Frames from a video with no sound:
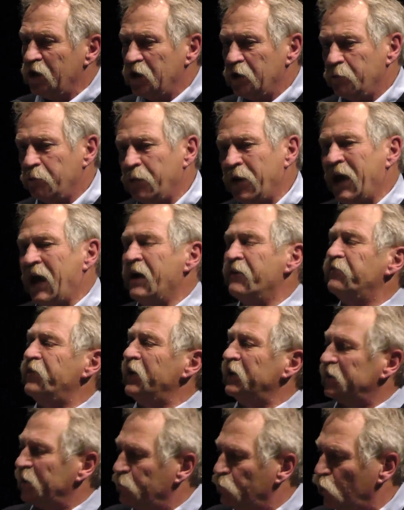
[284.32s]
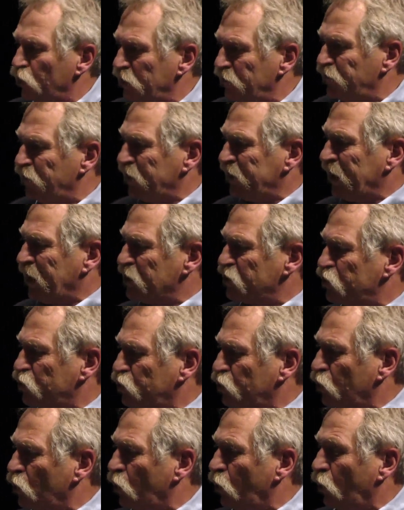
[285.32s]
without exterior
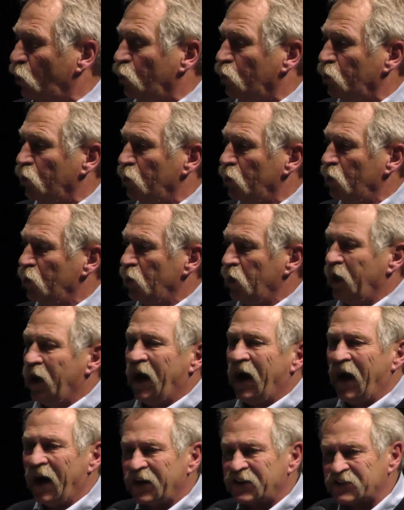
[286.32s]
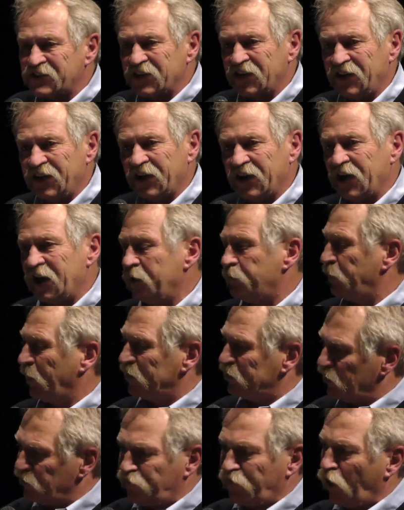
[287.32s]
genes
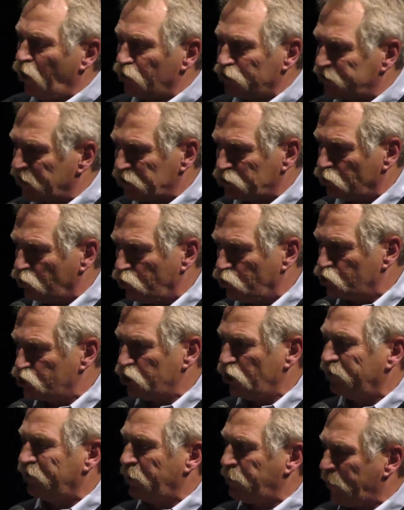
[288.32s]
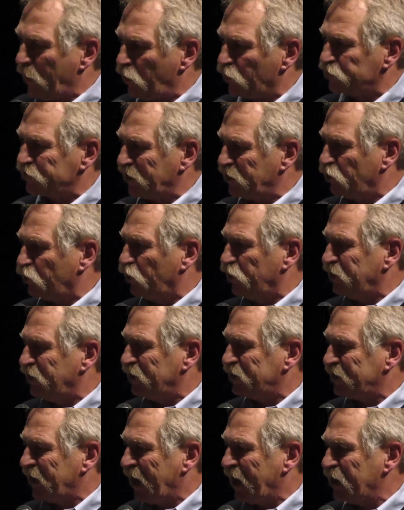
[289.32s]
and an accelerated
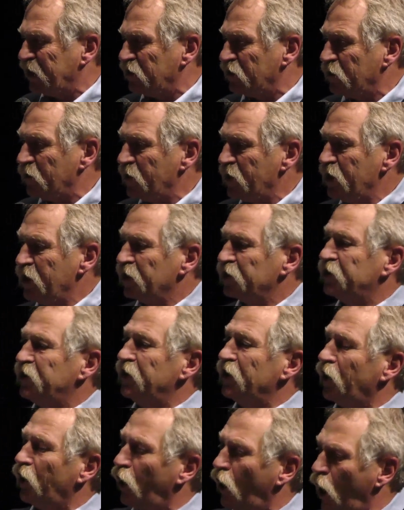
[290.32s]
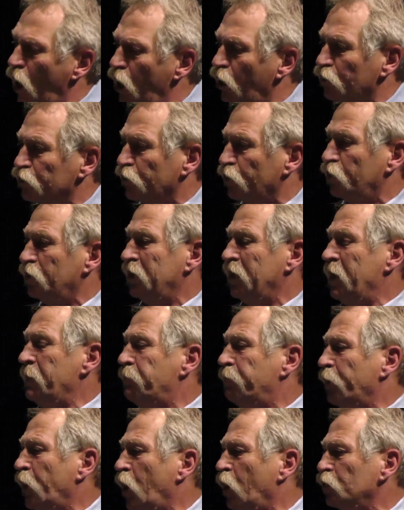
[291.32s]
modification by new
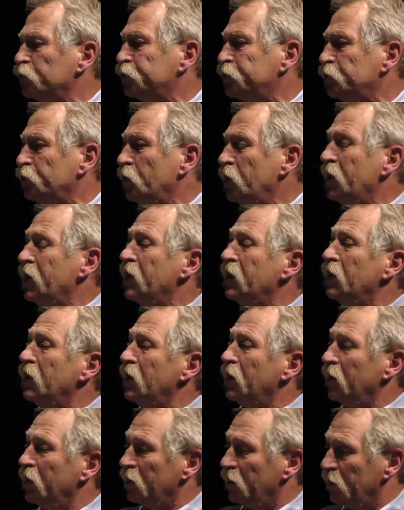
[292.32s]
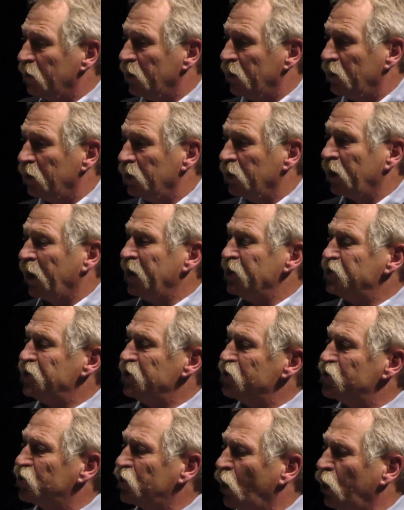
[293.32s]
technologies that are making
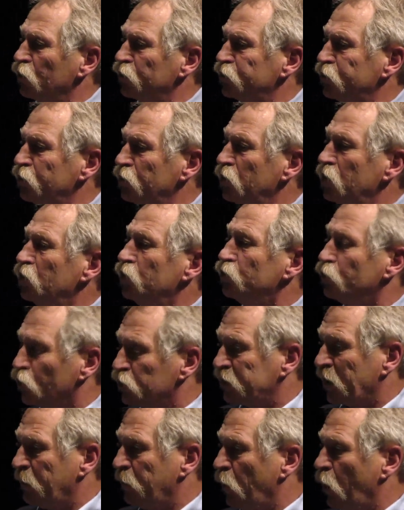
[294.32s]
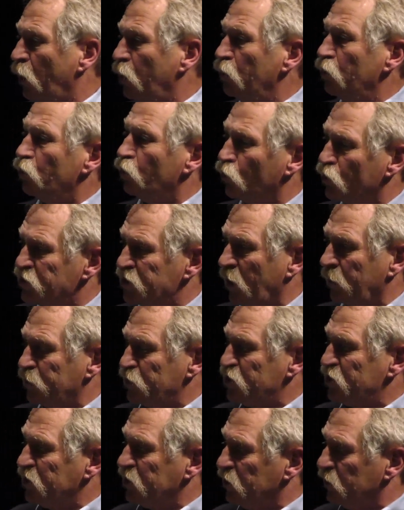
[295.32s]
plants more
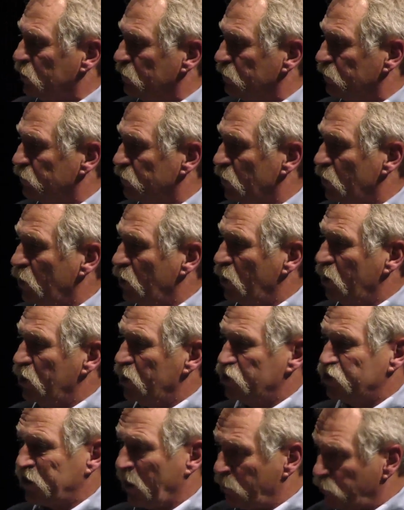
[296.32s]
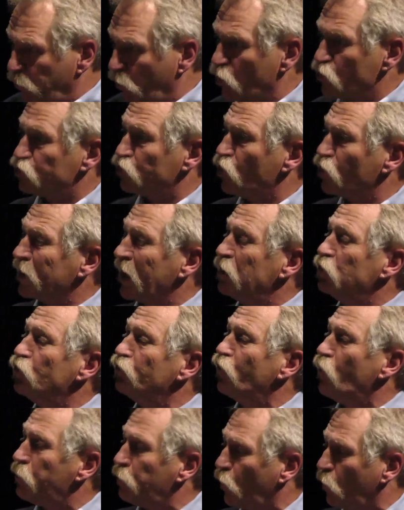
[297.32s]
resistant and resistant to
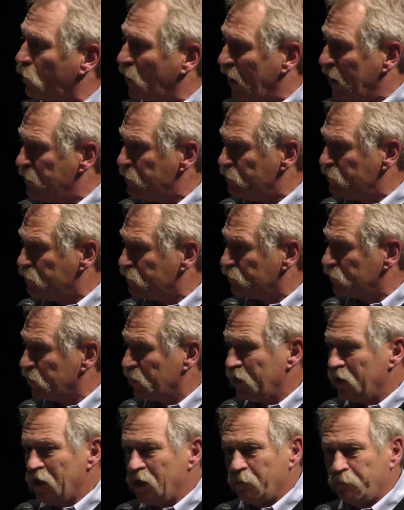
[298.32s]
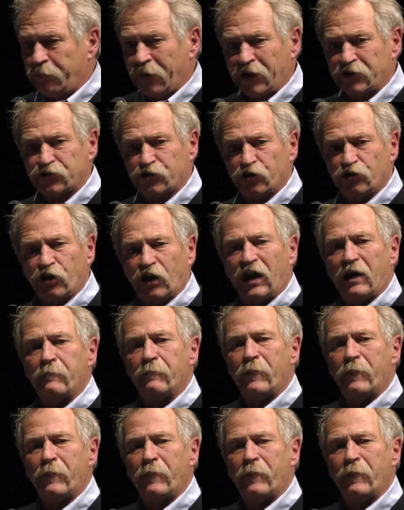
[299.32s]
pesticides.